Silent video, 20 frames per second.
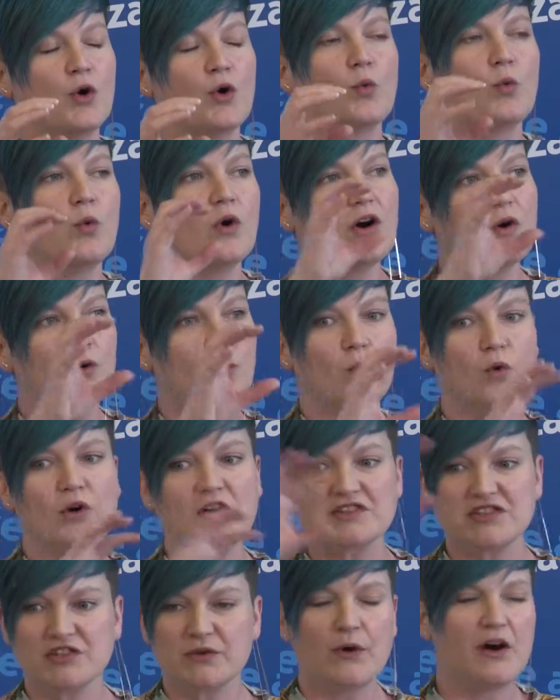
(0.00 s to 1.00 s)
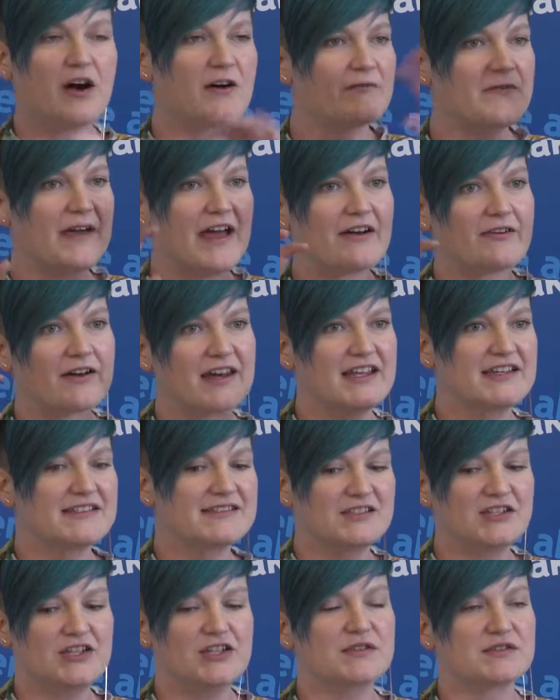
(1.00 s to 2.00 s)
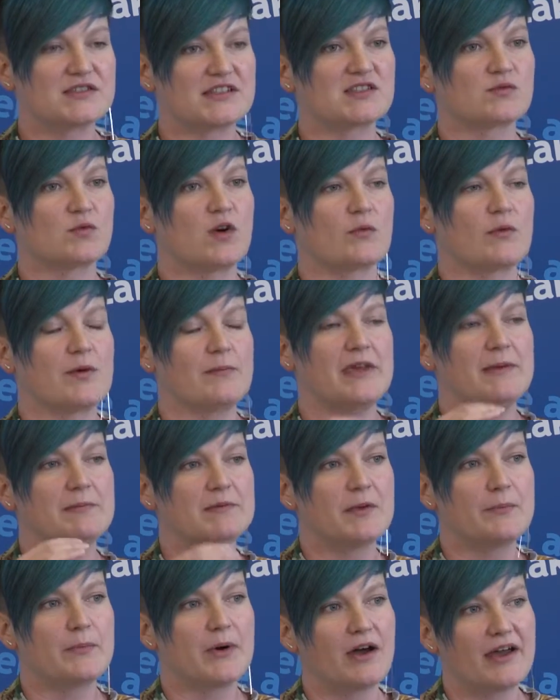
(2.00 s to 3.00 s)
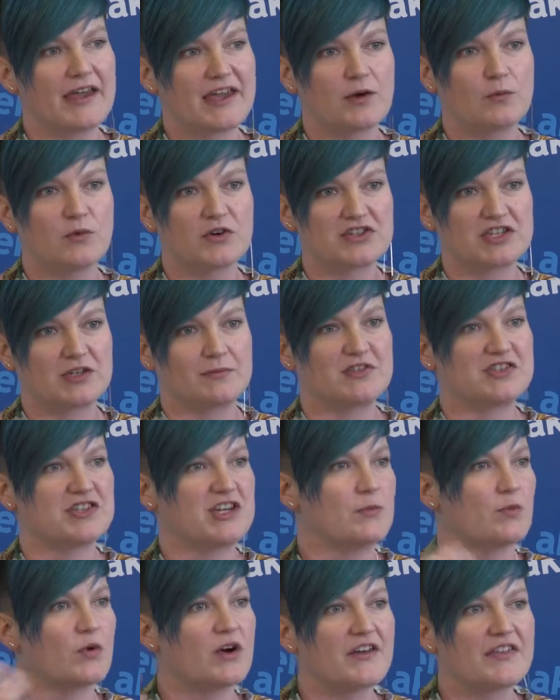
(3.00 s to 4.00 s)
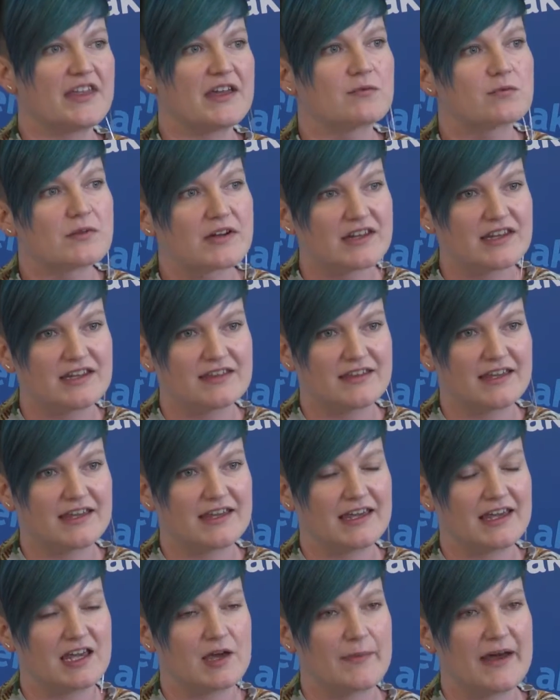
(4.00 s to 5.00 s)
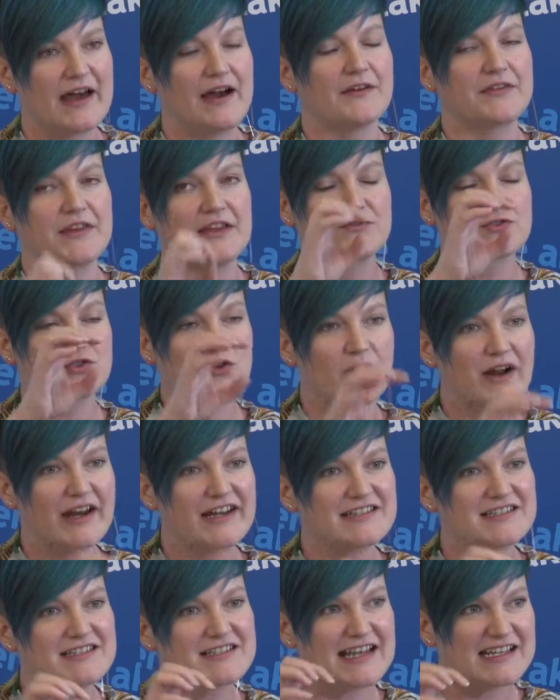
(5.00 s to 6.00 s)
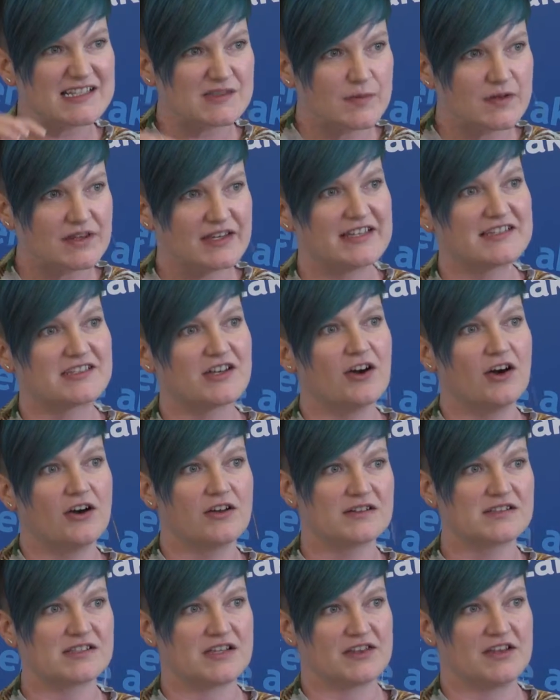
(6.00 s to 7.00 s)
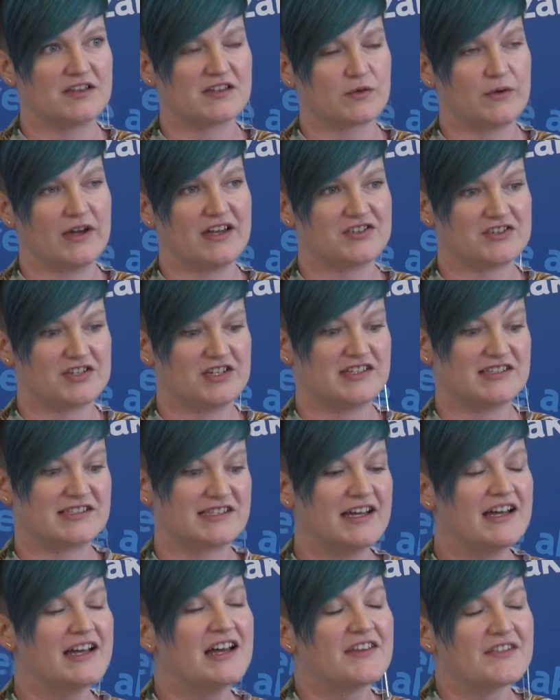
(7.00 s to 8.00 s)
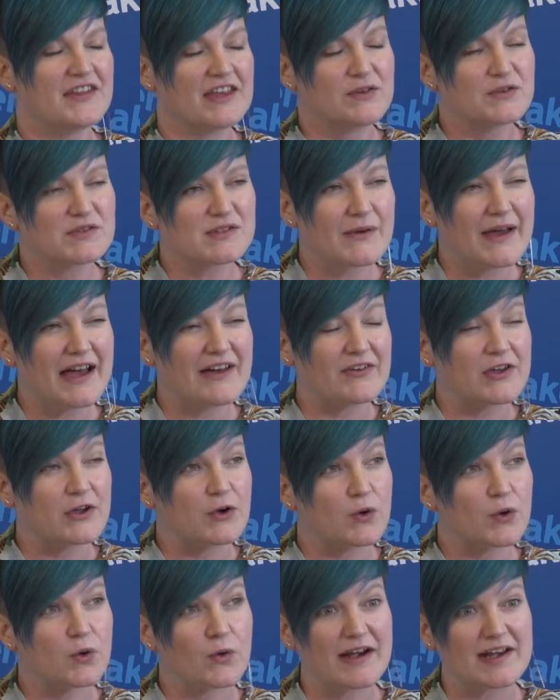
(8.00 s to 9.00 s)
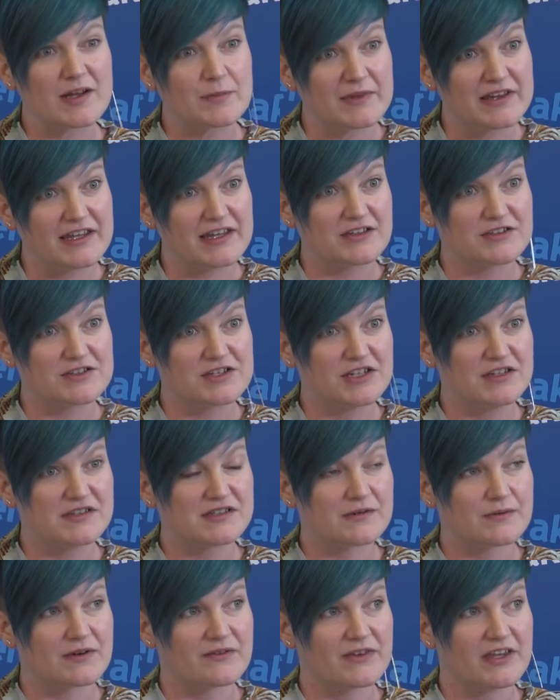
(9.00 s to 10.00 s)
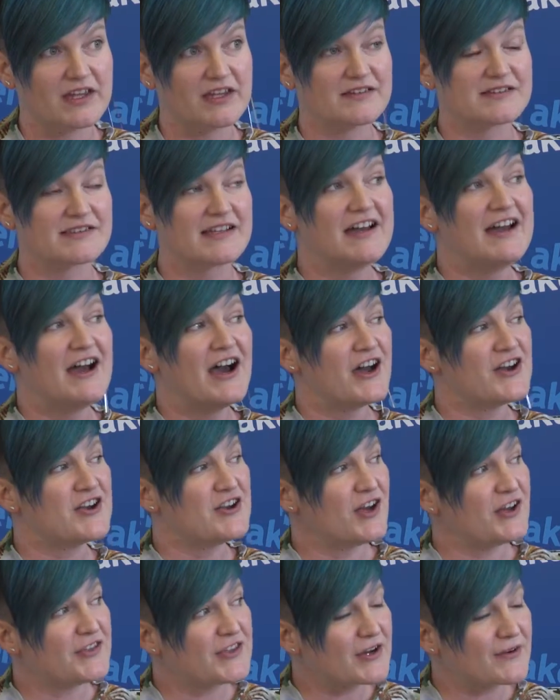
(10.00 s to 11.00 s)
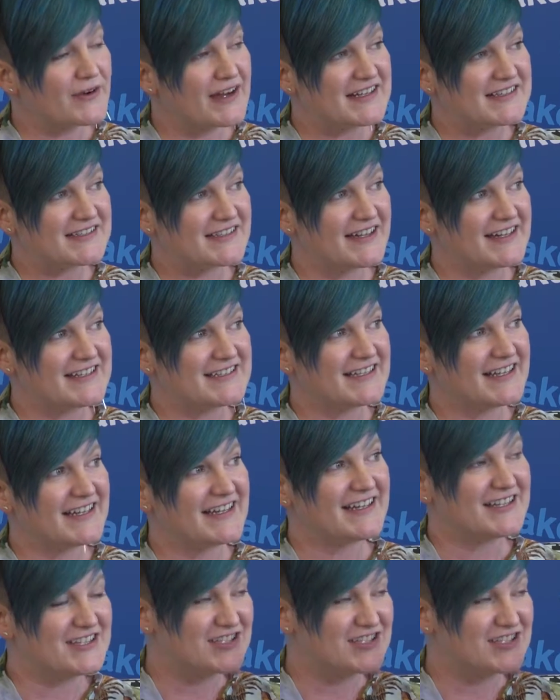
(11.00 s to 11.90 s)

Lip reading: what do our various users want? When people are buying a washing machine, what are they really thinking about? And they've tried desperately to answer those questions. They also have incredibly good user reviews. Another great site to